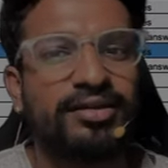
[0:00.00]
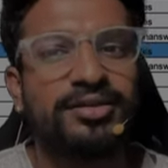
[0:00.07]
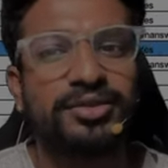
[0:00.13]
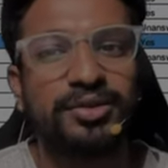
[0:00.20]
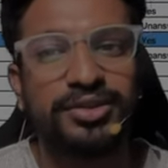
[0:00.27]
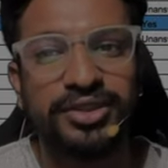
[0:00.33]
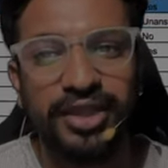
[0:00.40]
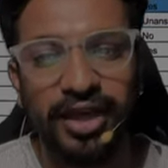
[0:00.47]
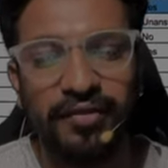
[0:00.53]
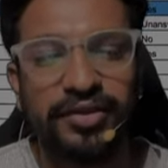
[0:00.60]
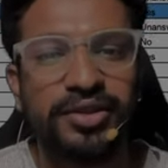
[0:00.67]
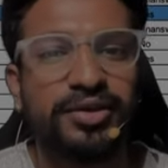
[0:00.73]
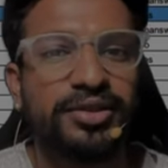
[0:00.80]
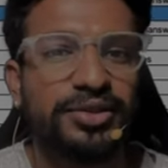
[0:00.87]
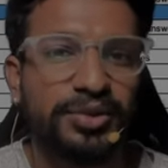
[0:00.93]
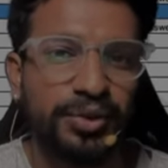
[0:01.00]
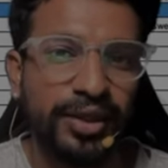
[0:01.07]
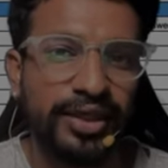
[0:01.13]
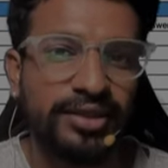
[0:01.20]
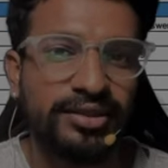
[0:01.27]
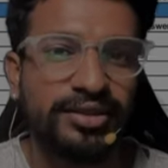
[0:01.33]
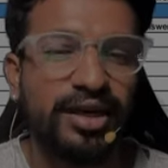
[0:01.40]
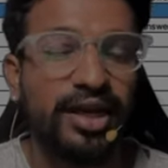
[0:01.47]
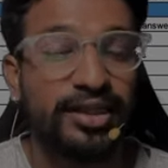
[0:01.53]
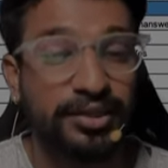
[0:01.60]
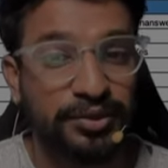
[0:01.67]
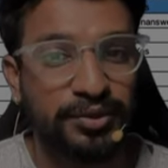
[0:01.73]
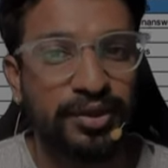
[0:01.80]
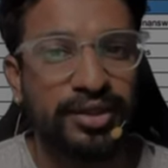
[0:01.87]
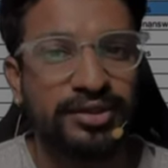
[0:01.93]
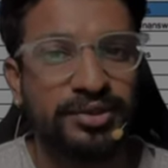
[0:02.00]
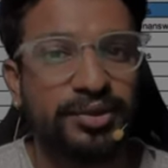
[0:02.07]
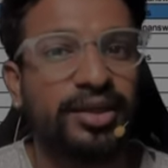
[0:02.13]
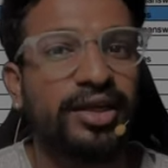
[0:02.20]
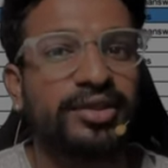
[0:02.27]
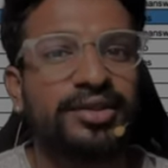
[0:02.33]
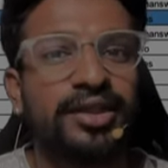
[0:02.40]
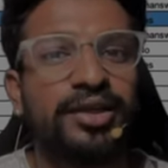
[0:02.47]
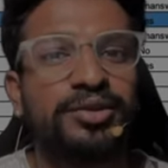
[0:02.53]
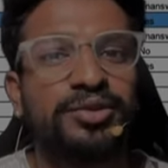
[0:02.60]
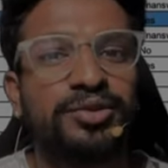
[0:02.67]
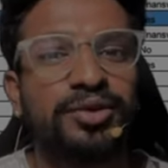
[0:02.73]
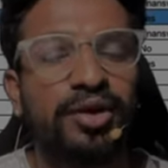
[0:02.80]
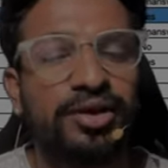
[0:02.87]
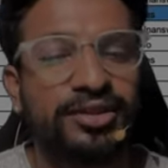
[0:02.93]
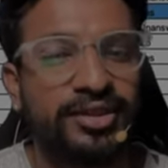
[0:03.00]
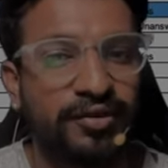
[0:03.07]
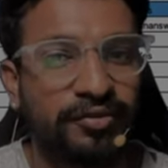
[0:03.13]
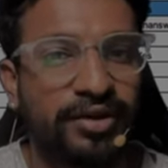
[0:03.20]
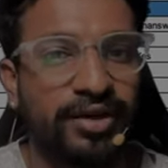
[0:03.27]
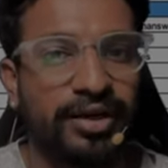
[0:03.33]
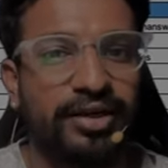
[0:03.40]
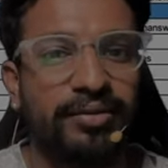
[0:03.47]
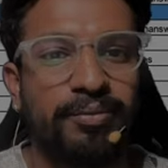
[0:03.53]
So share with your students, other students, so that they should not suffer it.